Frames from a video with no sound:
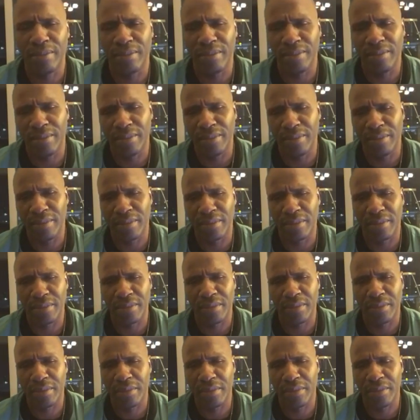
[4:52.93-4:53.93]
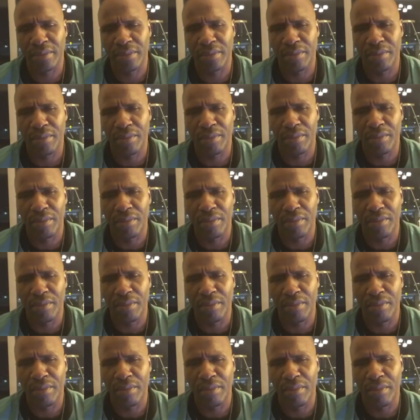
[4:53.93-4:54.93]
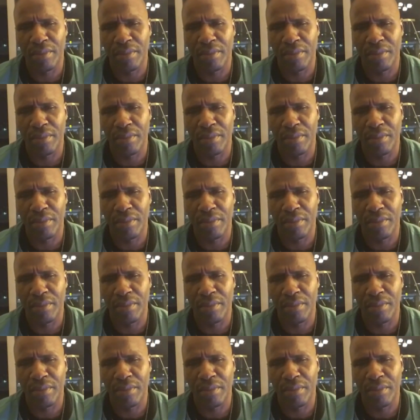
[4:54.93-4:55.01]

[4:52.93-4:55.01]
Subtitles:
(silence)